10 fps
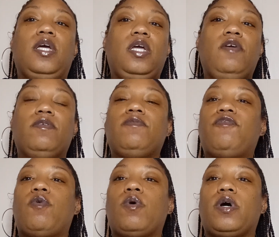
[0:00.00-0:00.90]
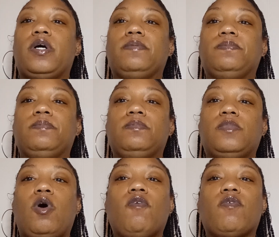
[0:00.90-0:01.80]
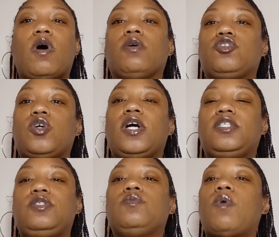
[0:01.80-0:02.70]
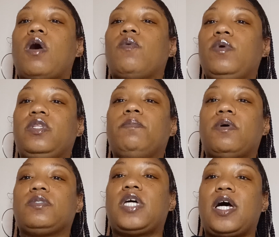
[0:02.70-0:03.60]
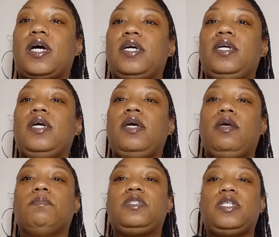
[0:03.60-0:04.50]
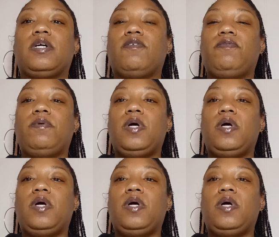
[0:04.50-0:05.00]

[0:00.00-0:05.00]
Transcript: even for overall trying to walk with the Most High Himself,